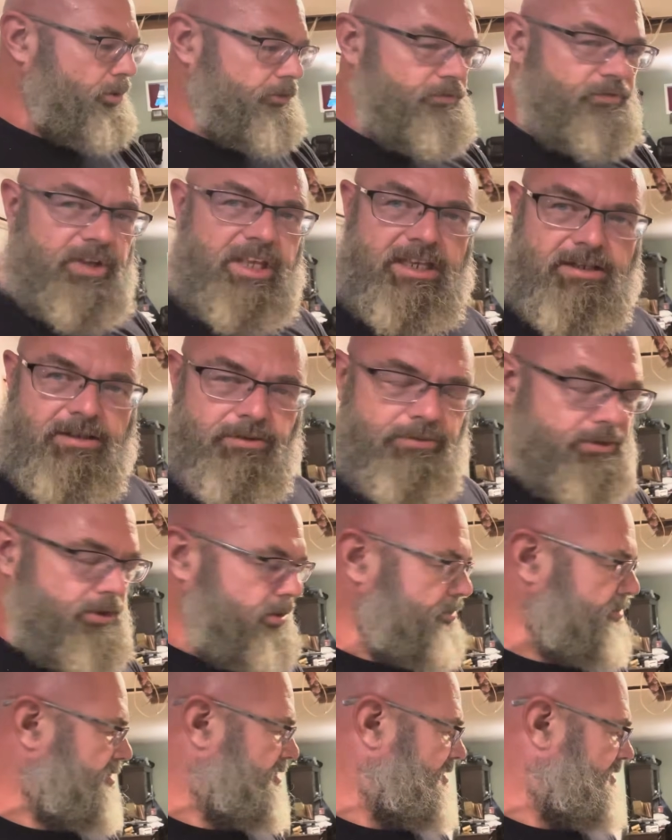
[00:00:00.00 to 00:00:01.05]
feet of
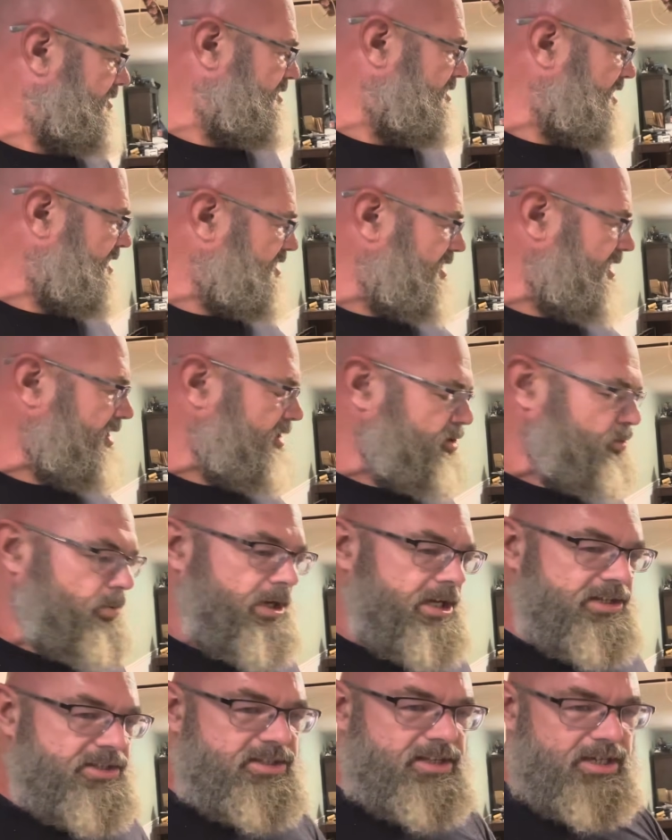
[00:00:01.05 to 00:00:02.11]
those 16-inch
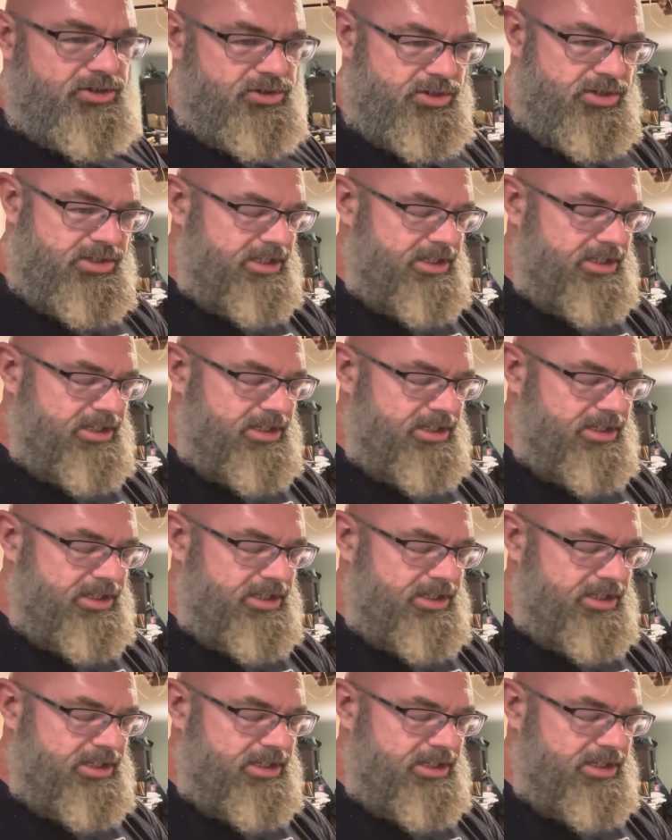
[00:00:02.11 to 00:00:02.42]
wide sections